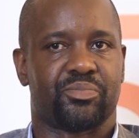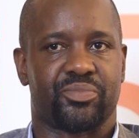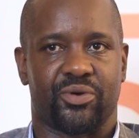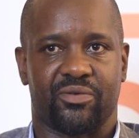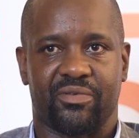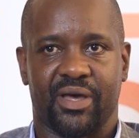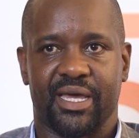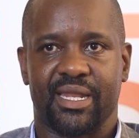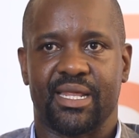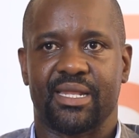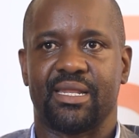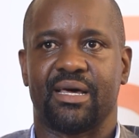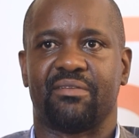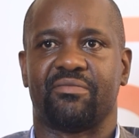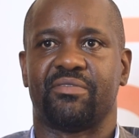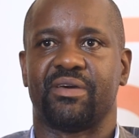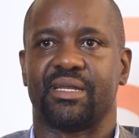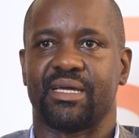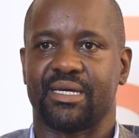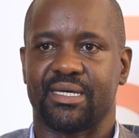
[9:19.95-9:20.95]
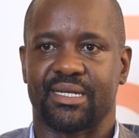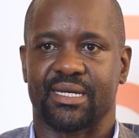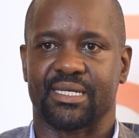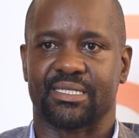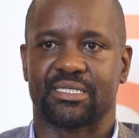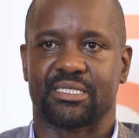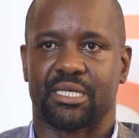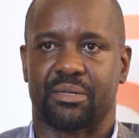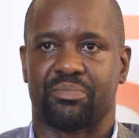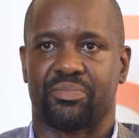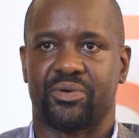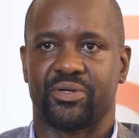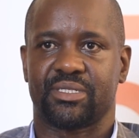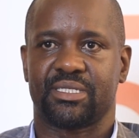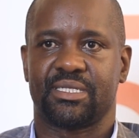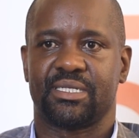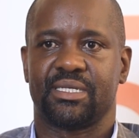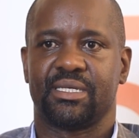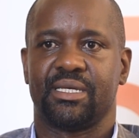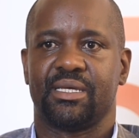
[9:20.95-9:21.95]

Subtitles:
provided a very great support,